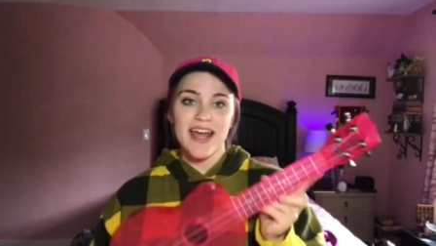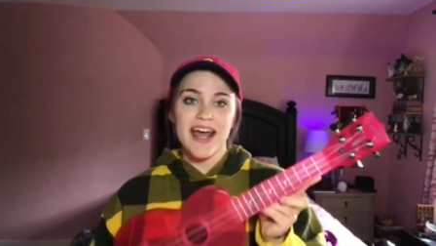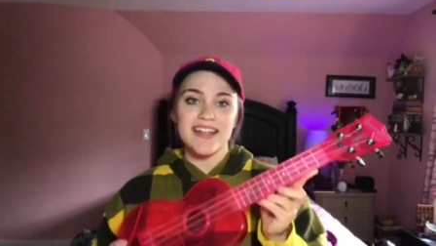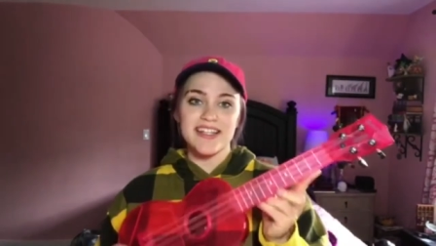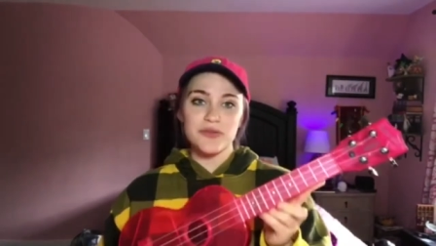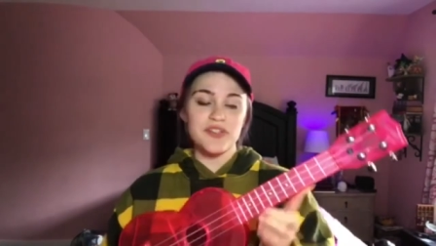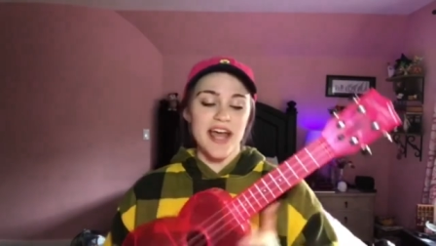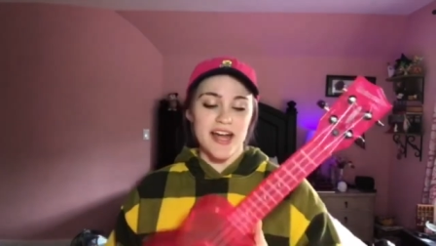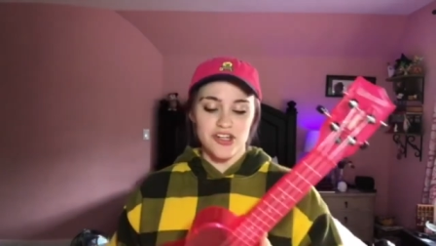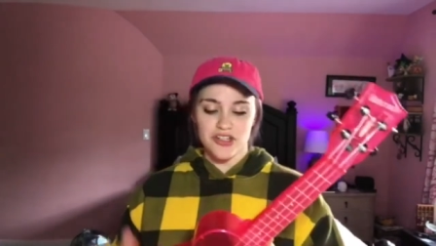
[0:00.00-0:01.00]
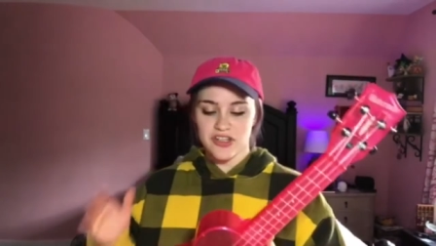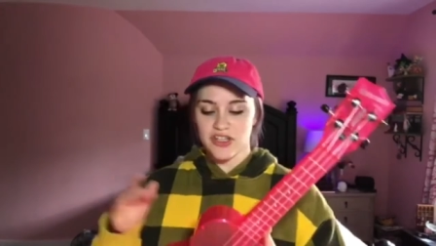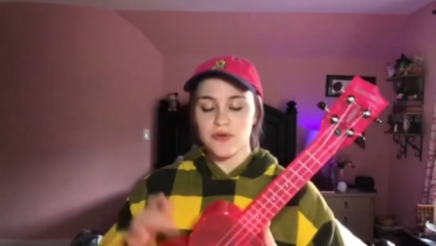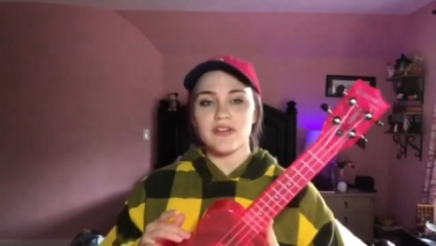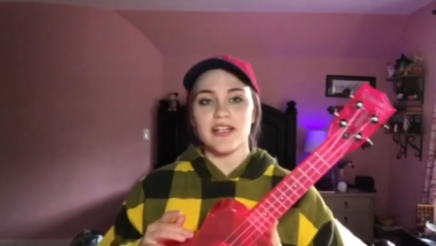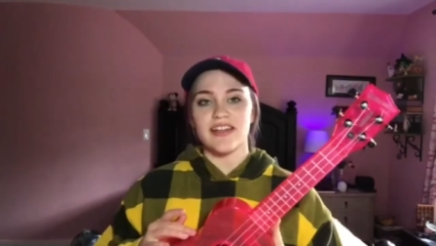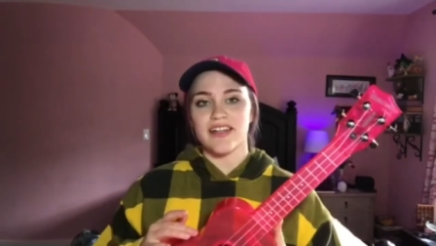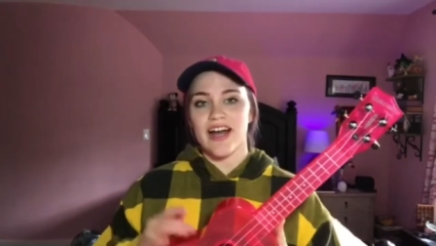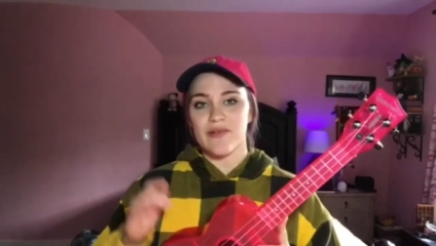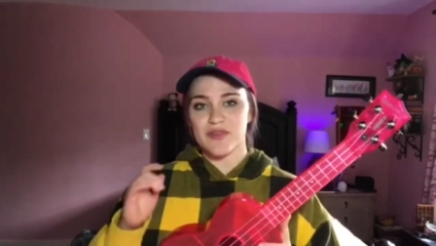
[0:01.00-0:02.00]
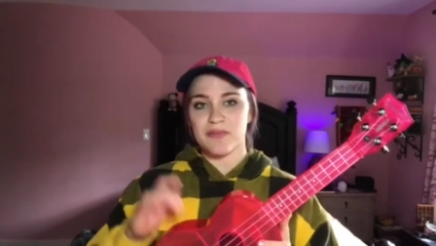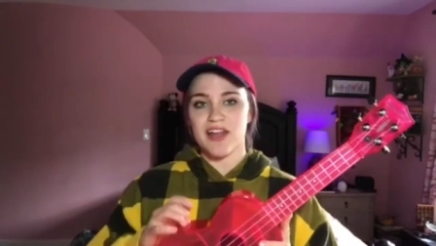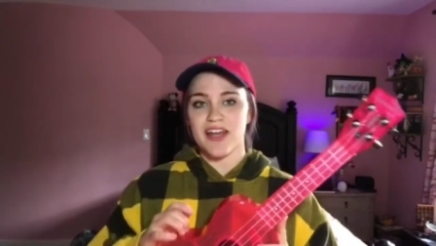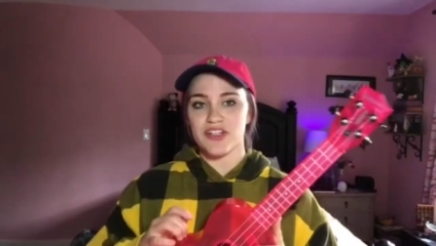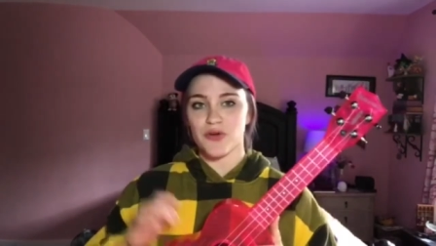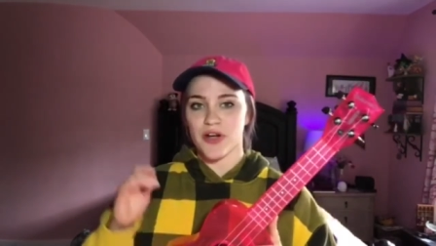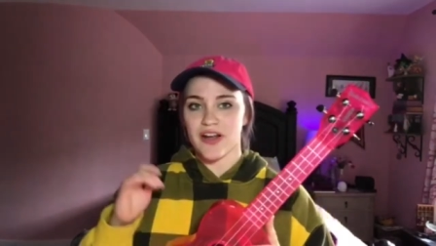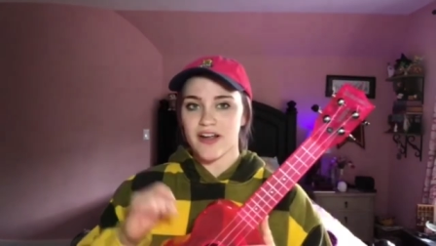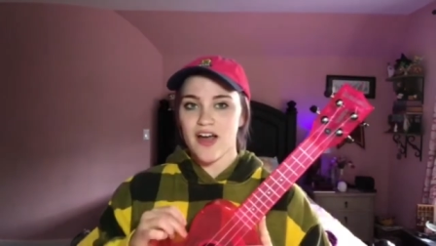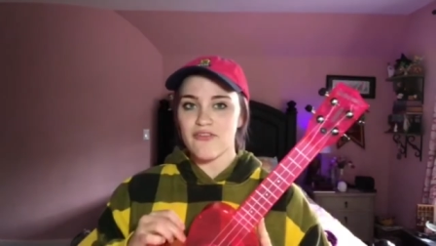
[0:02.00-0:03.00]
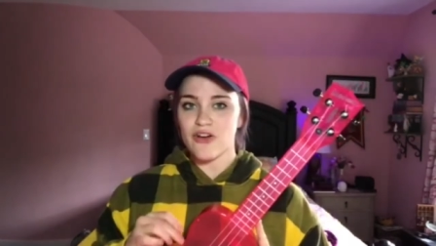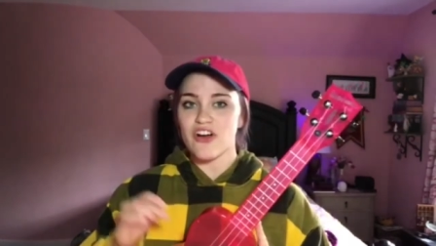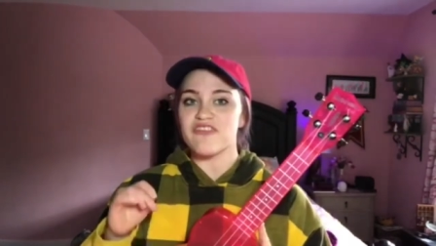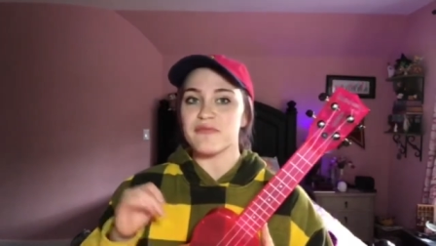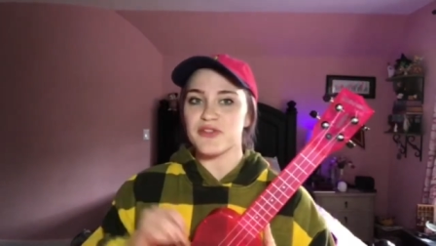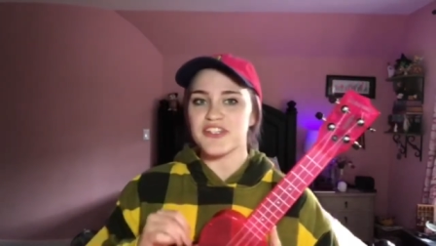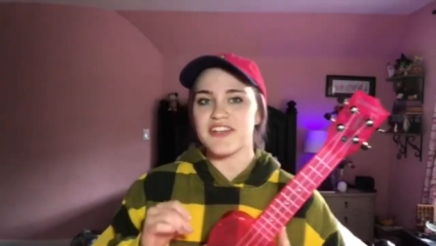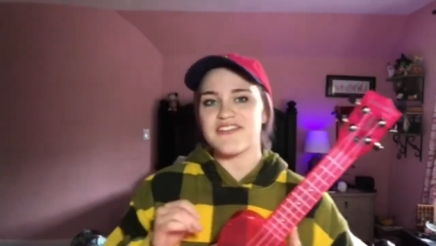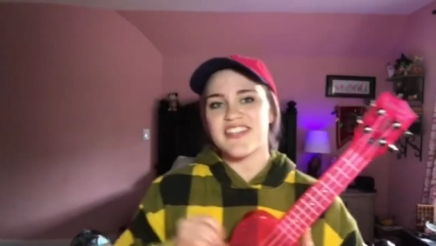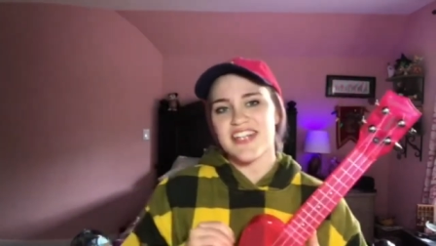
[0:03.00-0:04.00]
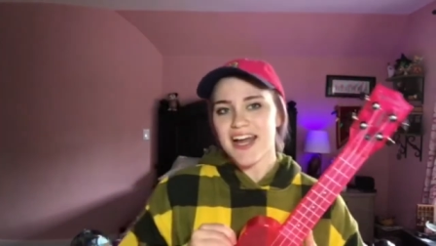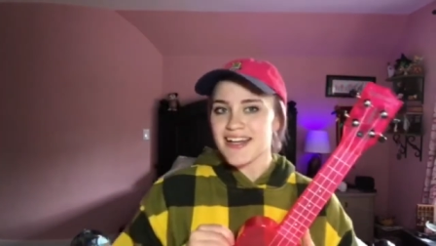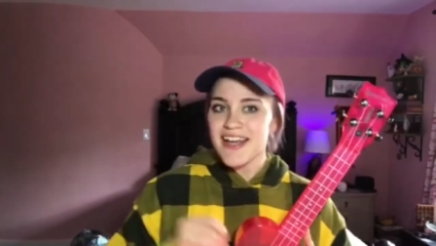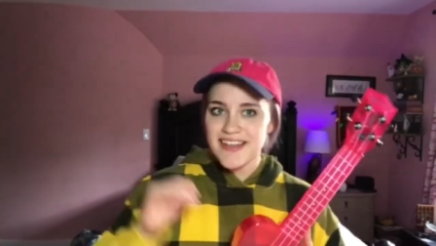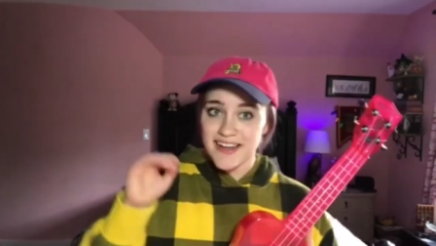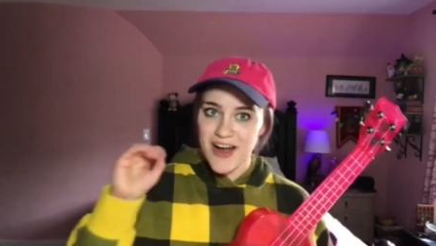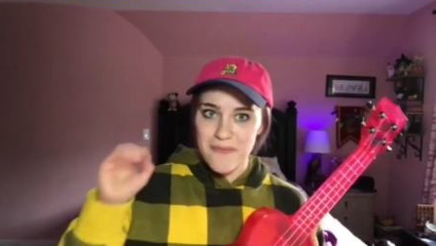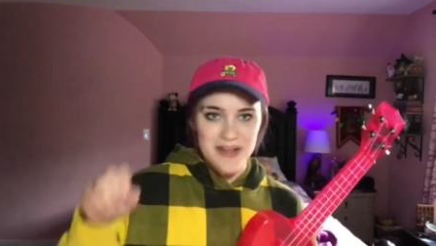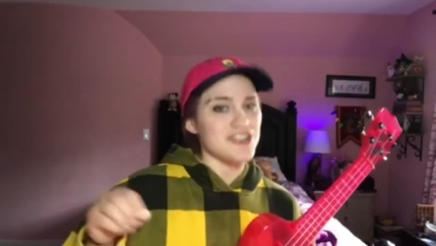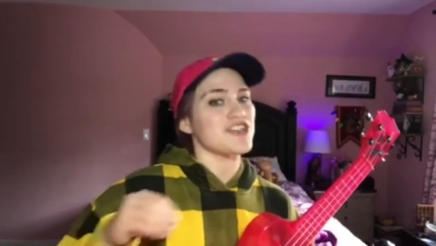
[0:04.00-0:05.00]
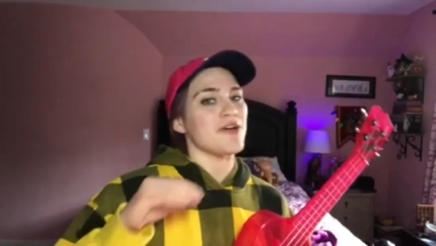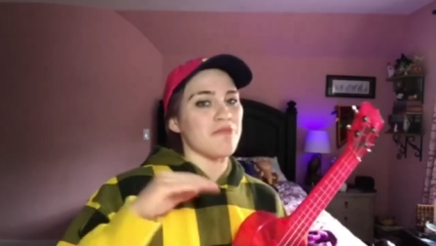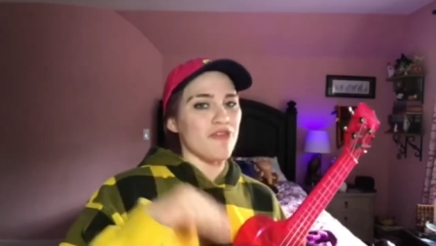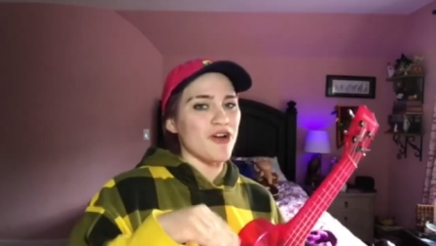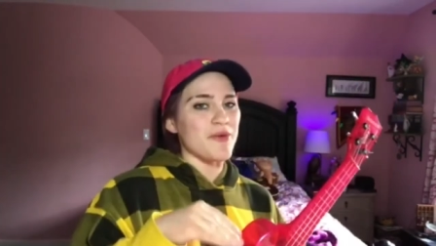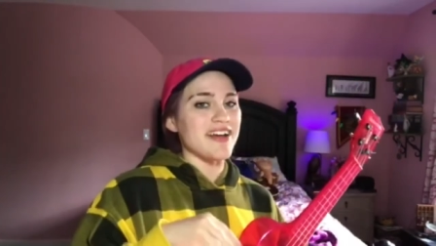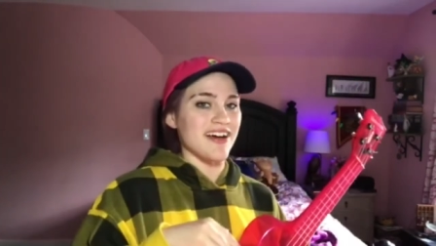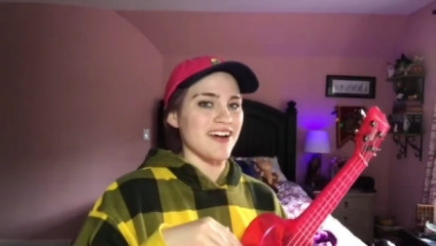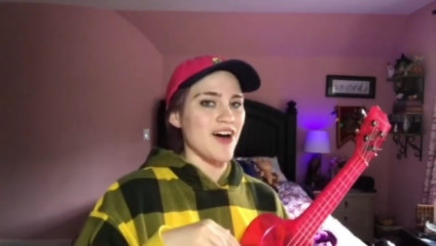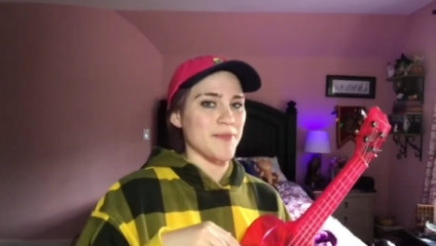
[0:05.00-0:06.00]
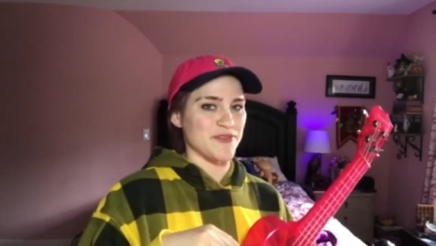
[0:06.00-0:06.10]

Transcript: and this was actually the ukulele I was playing during a cover of Music of the Night that got mentioned on Broadway.com's